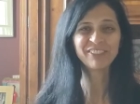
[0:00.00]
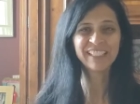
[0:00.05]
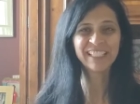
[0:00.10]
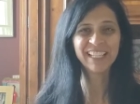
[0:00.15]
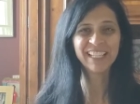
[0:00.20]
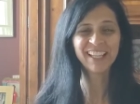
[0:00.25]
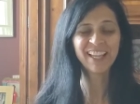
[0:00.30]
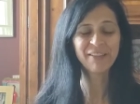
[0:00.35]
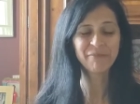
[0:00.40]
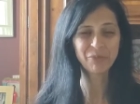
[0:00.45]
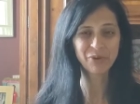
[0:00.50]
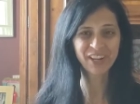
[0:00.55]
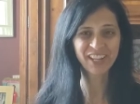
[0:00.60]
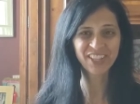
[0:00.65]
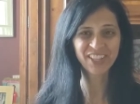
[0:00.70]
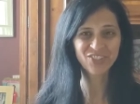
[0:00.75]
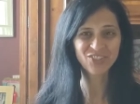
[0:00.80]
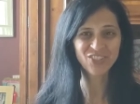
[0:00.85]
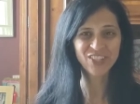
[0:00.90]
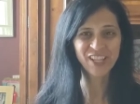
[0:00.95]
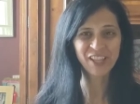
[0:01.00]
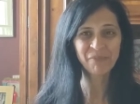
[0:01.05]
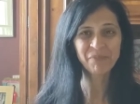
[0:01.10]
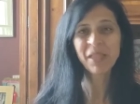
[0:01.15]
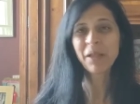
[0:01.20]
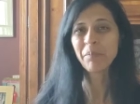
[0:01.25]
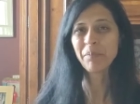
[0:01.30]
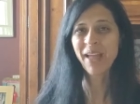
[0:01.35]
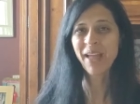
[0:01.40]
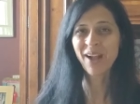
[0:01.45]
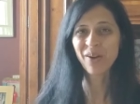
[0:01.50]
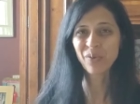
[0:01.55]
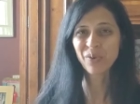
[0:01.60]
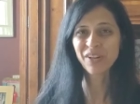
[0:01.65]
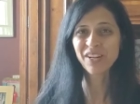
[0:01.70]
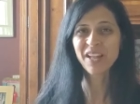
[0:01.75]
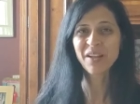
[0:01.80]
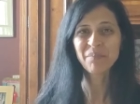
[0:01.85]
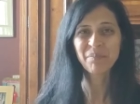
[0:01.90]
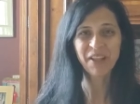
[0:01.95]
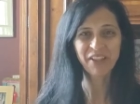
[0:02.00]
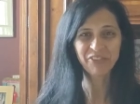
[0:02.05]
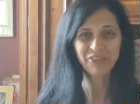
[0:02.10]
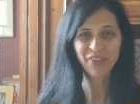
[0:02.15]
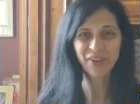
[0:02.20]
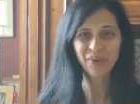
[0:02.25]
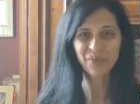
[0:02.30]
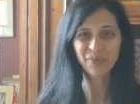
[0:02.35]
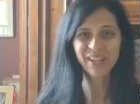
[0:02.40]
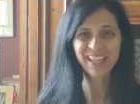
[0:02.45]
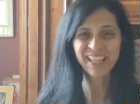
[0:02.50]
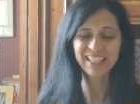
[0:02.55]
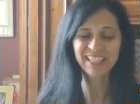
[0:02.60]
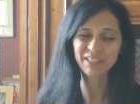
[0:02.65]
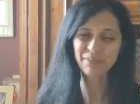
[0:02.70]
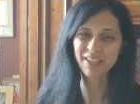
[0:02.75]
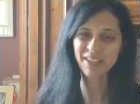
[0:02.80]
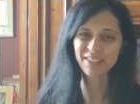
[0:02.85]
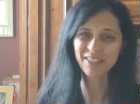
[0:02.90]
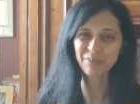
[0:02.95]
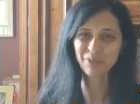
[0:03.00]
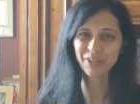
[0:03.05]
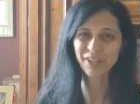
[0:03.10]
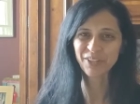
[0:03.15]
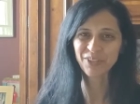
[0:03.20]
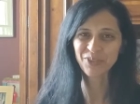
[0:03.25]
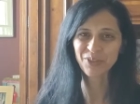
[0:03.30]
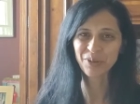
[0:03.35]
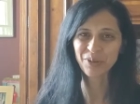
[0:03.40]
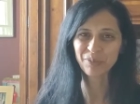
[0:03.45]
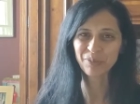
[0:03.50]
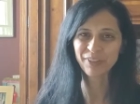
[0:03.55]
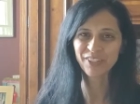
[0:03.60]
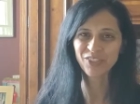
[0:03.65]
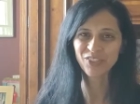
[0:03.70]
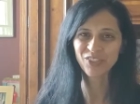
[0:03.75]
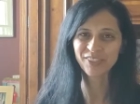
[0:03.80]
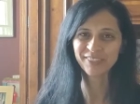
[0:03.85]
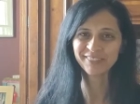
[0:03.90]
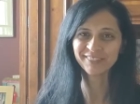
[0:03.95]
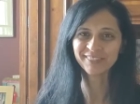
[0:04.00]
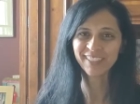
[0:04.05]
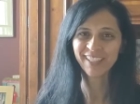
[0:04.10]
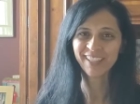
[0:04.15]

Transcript: leading a mortgage team powered by Fairway Independent Mortgage Corporation.